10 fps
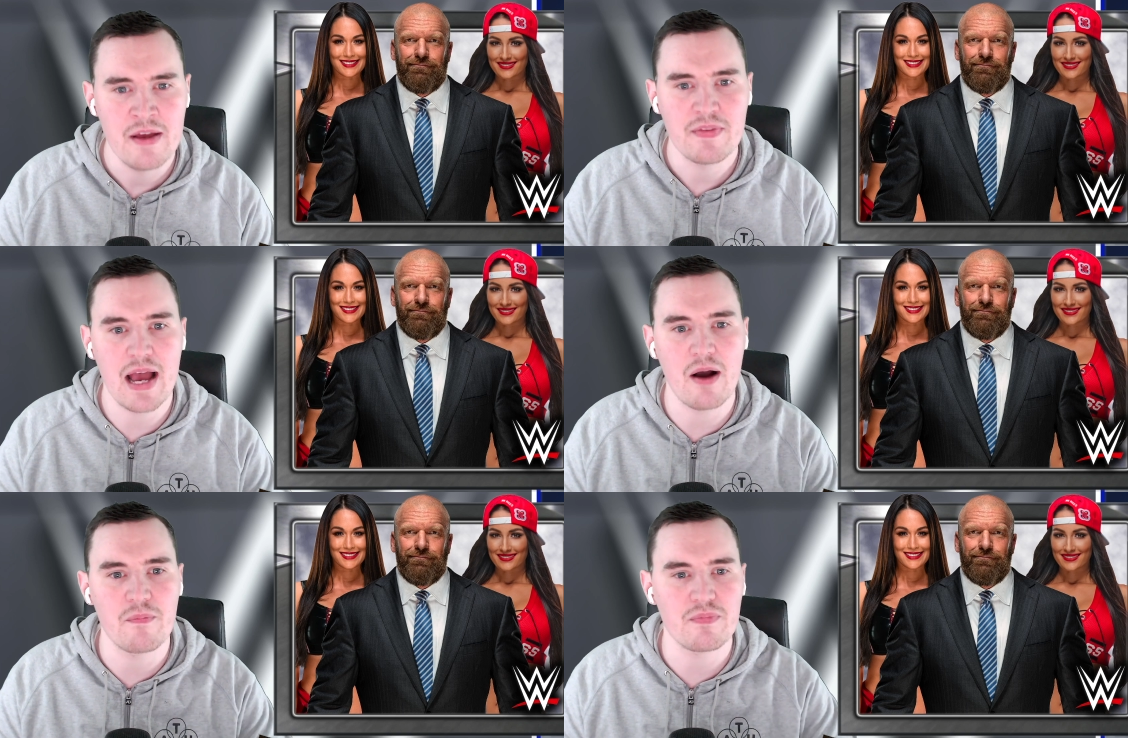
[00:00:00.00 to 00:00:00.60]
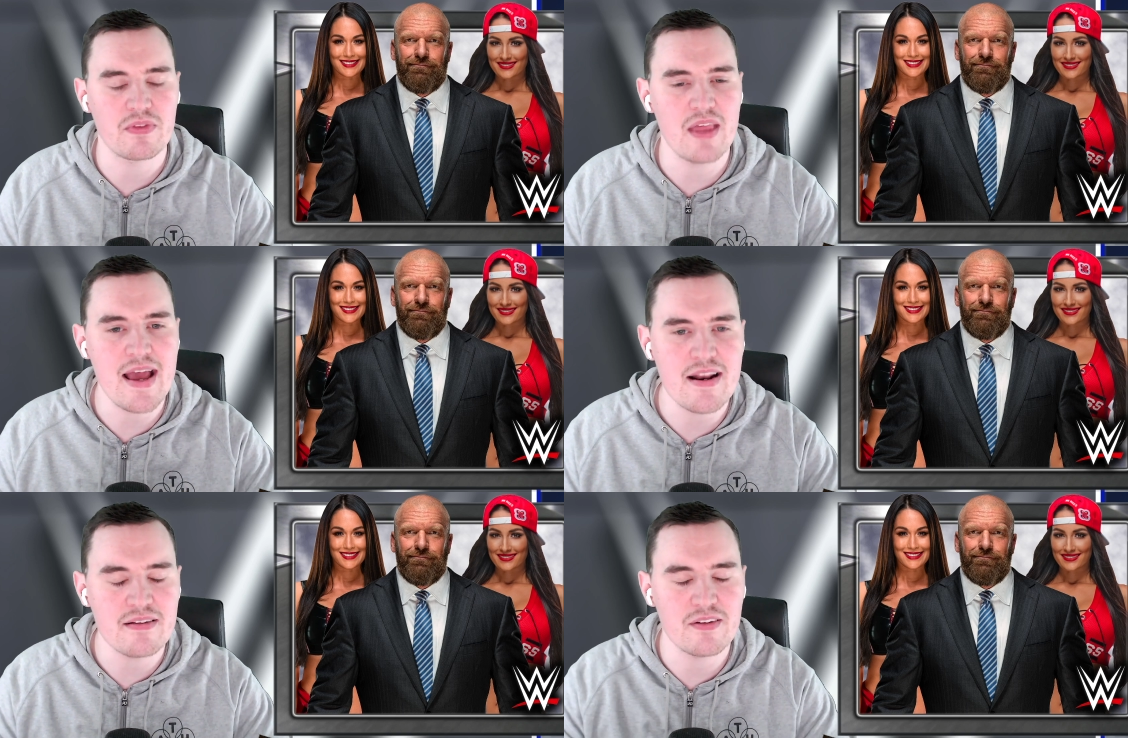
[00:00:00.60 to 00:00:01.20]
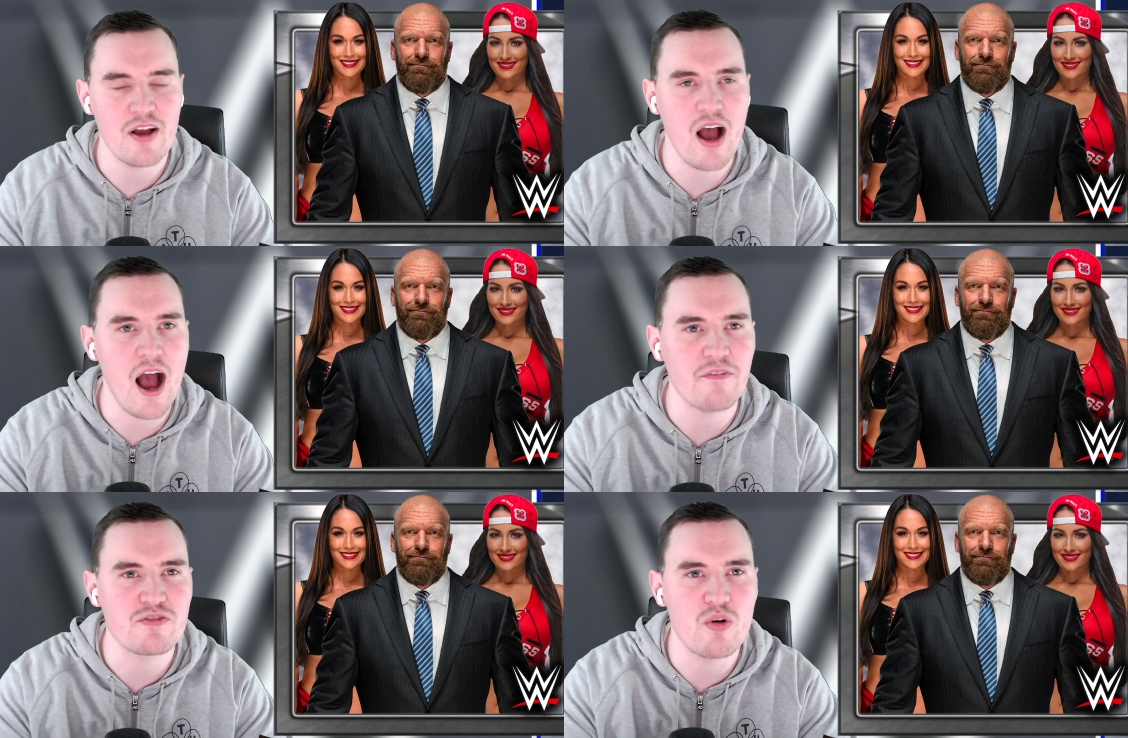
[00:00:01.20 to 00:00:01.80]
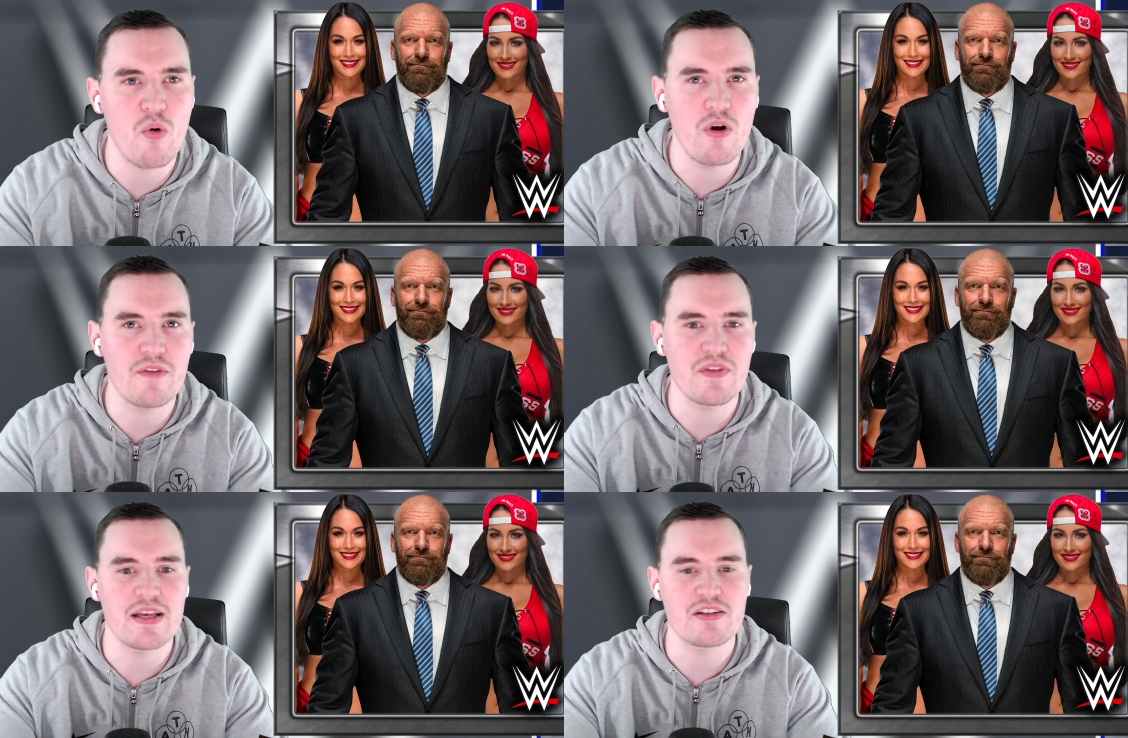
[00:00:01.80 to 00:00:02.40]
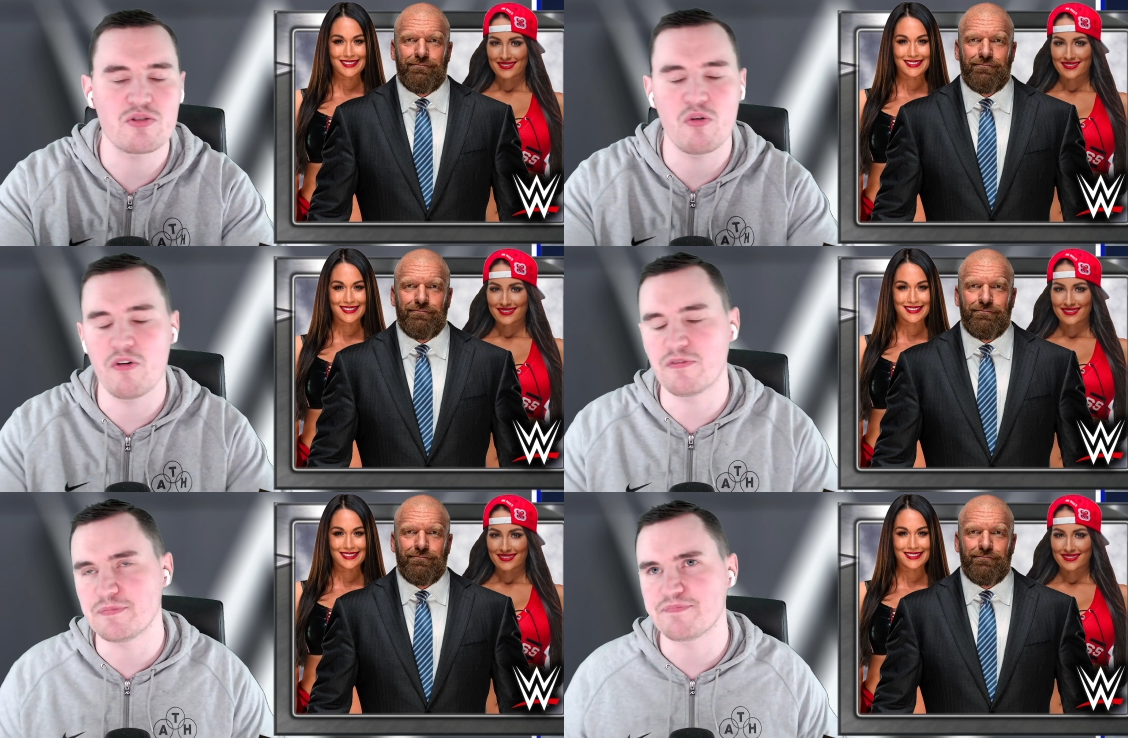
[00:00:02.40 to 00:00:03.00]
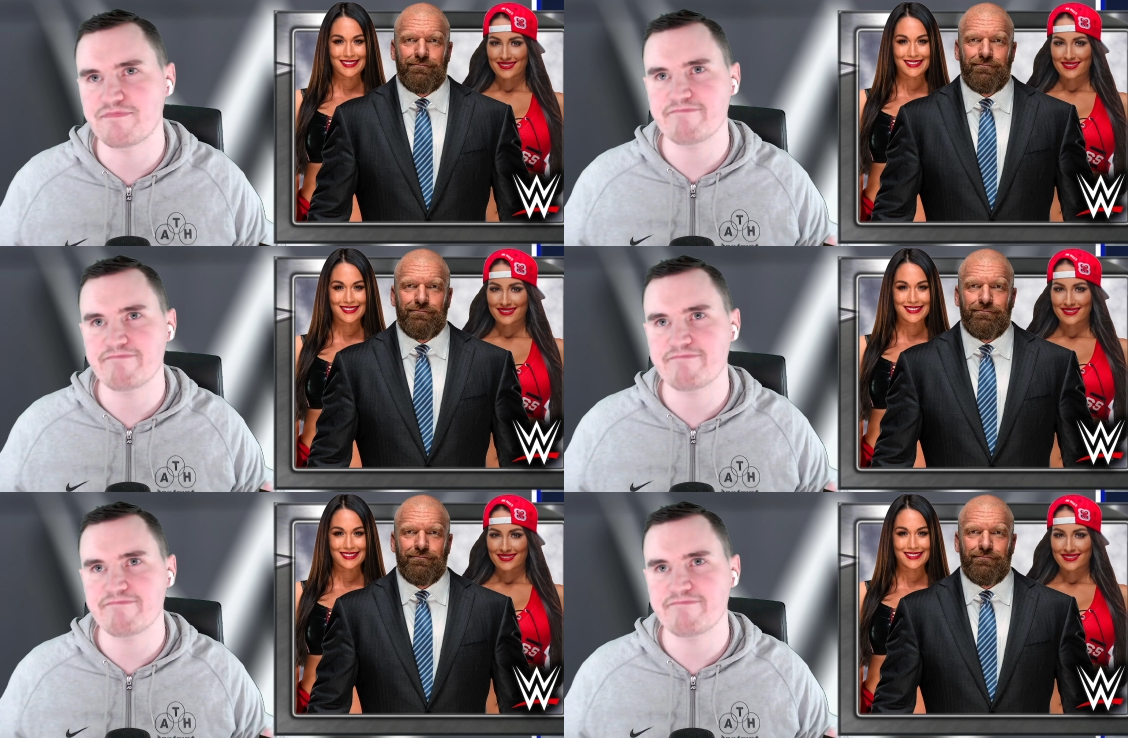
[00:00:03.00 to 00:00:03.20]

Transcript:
Speaker 1: Now, then after all of this sort of